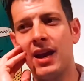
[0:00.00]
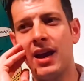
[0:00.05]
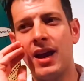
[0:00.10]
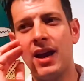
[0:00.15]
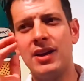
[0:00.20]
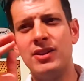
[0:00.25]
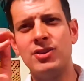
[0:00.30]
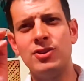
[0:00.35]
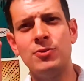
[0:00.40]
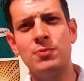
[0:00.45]

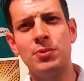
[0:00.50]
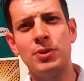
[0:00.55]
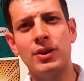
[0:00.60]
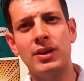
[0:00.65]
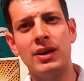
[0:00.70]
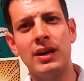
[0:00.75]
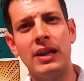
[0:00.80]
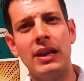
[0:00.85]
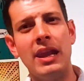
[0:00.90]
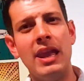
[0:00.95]
and you put
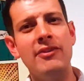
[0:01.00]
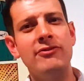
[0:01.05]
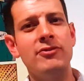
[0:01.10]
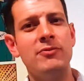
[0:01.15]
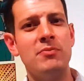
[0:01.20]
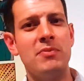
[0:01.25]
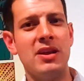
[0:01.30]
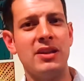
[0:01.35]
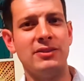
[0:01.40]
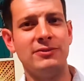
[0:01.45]
11
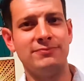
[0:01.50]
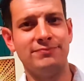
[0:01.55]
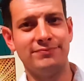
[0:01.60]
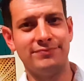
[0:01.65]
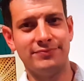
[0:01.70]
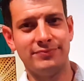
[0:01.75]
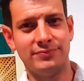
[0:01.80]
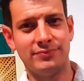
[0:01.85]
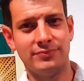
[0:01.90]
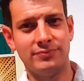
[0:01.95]
mil
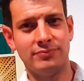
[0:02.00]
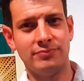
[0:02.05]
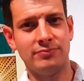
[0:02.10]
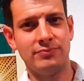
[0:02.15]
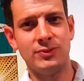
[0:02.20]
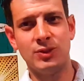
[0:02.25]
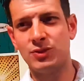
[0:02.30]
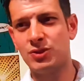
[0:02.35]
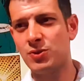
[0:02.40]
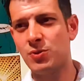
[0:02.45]

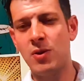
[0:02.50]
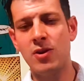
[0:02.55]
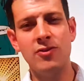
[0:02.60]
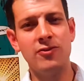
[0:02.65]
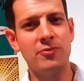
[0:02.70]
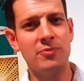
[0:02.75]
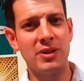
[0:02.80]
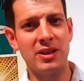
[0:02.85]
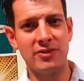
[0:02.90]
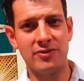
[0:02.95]
or 12
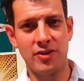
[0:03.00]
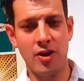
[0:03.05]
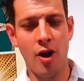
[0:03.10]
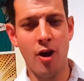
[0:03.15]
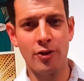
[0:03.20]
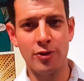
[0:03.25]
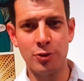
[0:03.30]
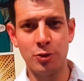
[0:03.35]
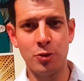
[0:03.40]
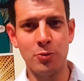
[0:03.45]
mil of
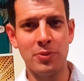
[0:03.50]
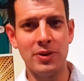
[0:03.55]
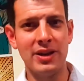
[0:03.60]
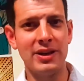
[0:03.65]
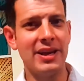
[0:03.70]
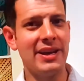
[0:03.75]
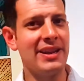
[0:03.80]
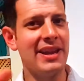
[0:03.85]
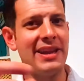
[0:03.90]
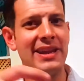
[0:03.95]
carnauba
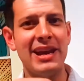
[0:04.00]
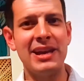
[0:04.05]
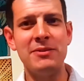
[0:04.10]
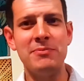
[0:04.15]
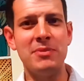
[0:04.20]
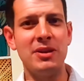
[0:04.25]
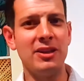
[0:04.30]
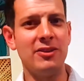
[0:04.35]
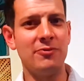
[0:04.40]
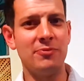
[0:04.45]
and then 8
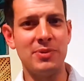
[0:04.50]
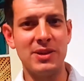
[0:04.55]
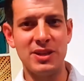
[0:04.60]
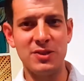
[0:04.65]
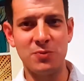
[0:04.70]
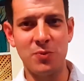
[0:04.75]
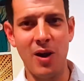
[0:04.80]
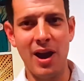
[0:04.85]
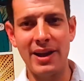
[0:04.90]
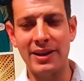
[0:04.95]
mil of
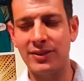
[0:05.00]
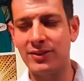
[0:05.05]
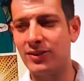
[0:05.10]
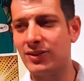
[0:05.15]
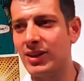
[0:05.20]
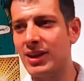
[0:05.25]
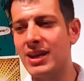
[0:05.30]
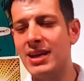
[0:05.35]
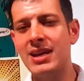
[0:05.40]
beeswax.